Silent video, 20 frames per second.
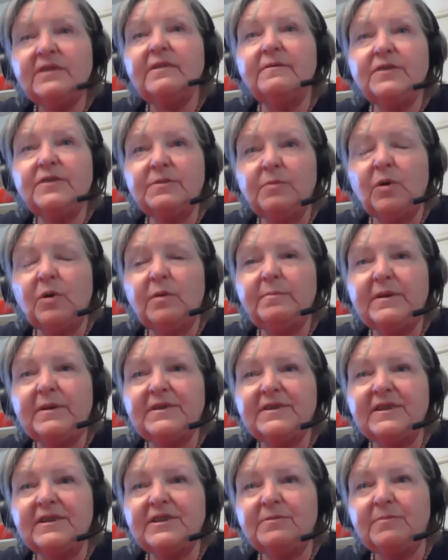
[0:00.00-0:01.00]
of small
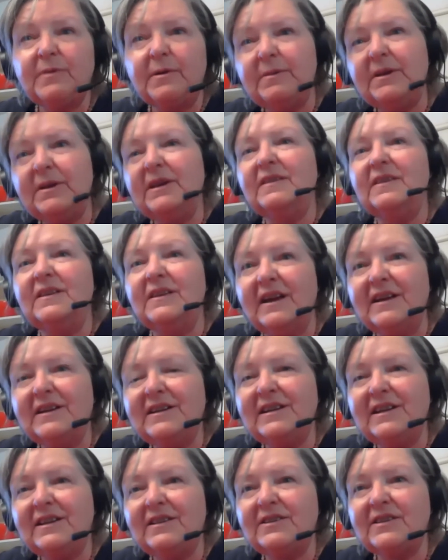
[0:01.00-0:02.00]
business women in the
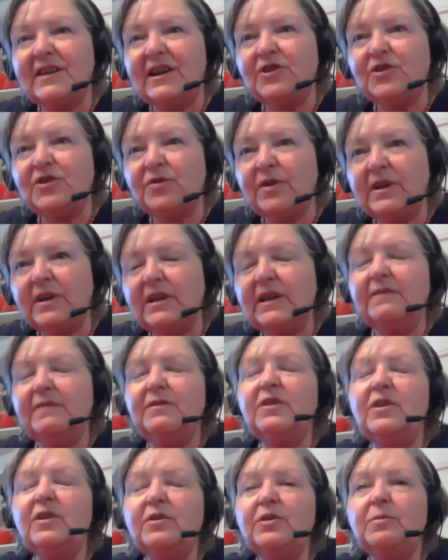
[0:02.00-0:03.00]
19th century,
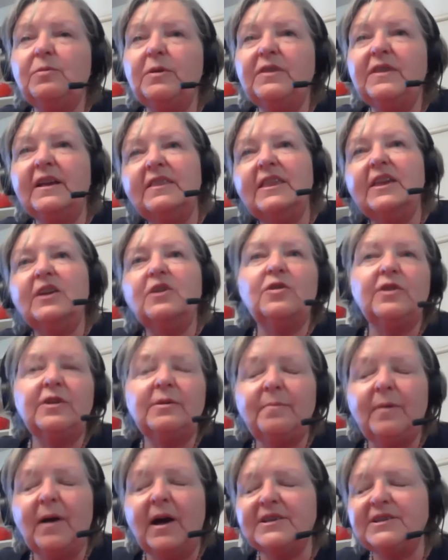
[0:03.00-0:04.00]
even though you would think they
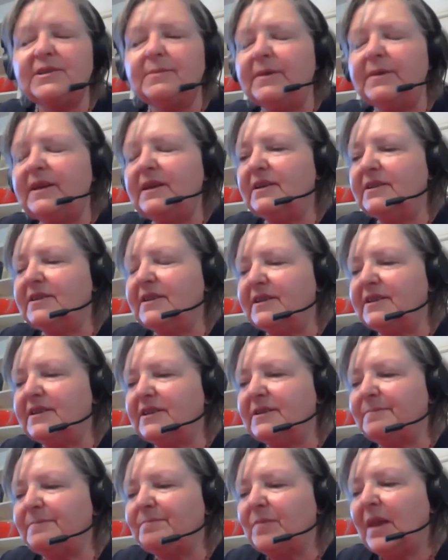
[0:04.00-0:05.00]
couldn't possibly
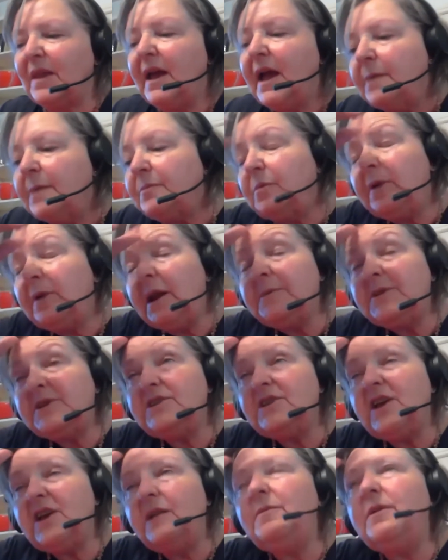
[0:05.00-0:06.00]
exist. But when I was
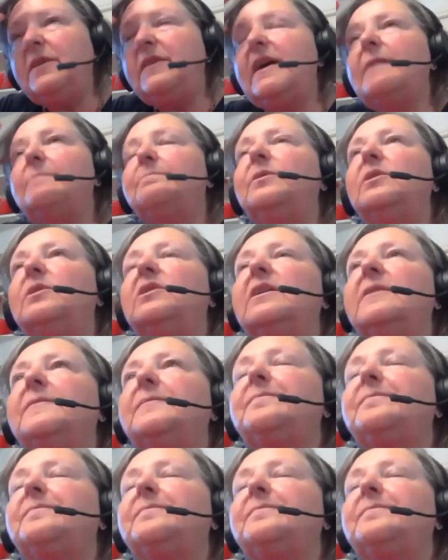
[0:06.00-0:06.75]
done with that book,